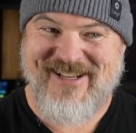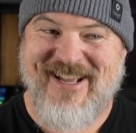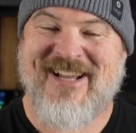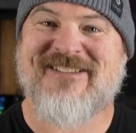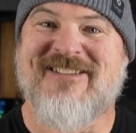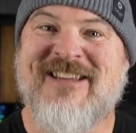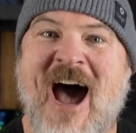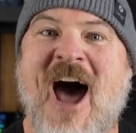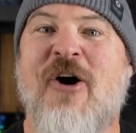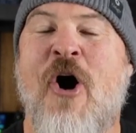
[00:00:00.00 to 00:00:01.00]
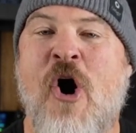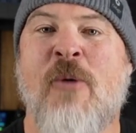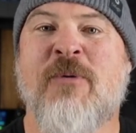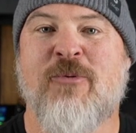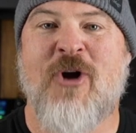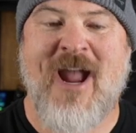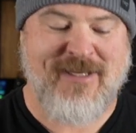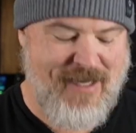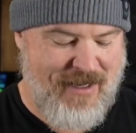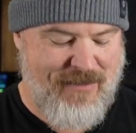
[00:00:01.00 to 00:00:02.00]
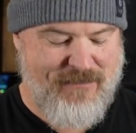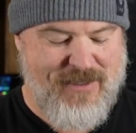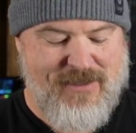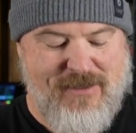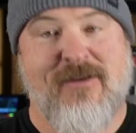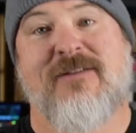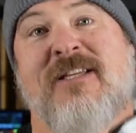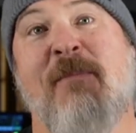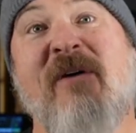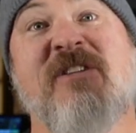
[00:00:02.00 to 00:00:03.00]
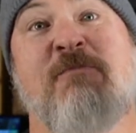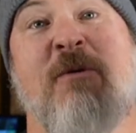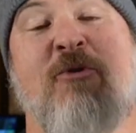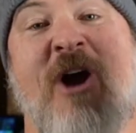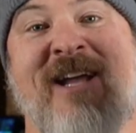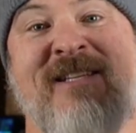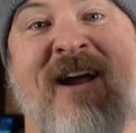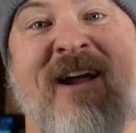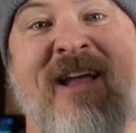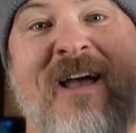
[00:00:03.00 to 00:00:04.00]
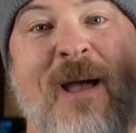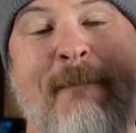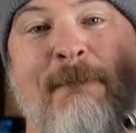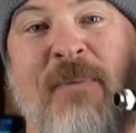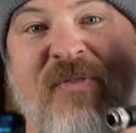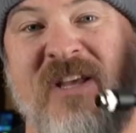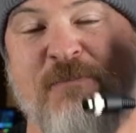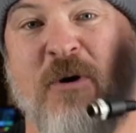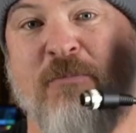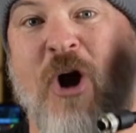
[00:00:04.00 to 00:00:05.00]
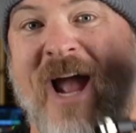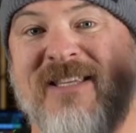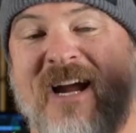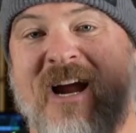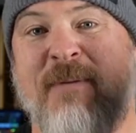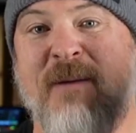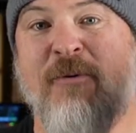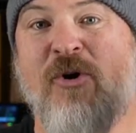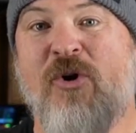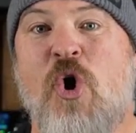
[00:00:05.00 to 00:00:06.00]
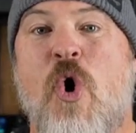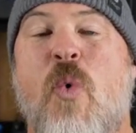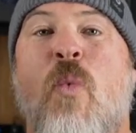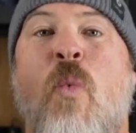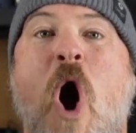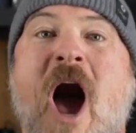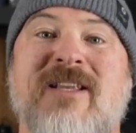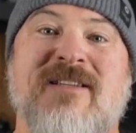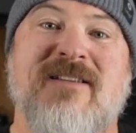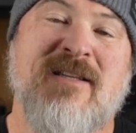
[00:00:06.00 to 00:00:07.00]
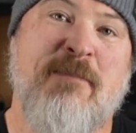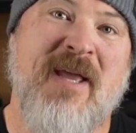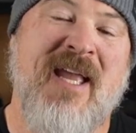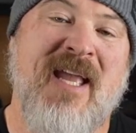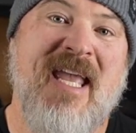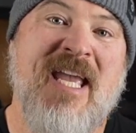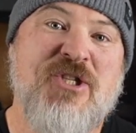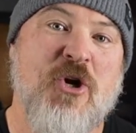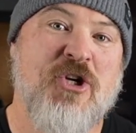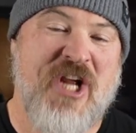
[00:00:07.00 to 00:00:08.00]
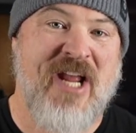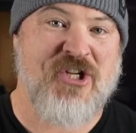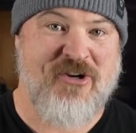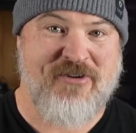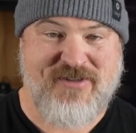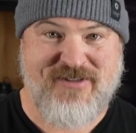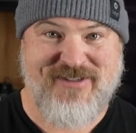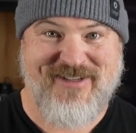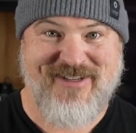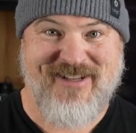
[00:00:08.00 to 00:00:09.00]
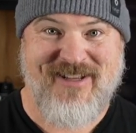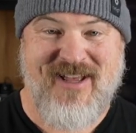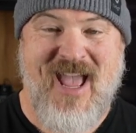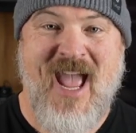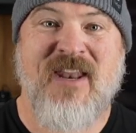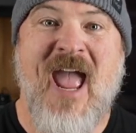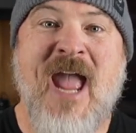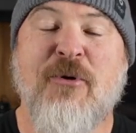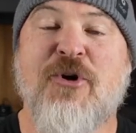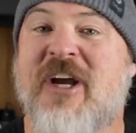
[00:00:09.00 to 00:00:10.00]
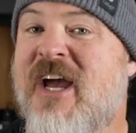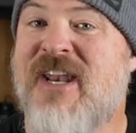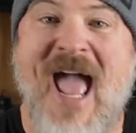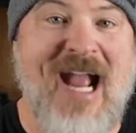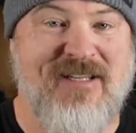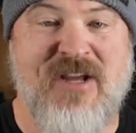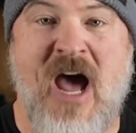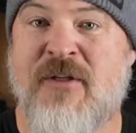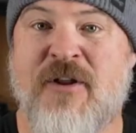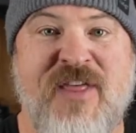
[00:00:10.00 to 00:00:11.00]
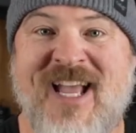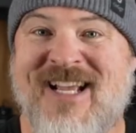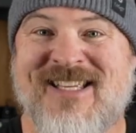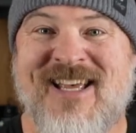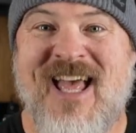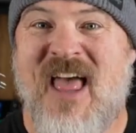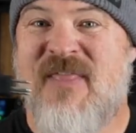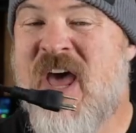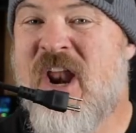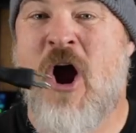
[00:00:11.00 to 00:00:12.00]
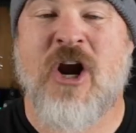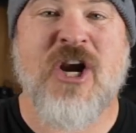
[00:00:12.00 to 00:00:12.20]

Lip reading: It's not all proprietary. Some of it's proprietary, but these proprietary people want to be interchangers and able to connect to other things that are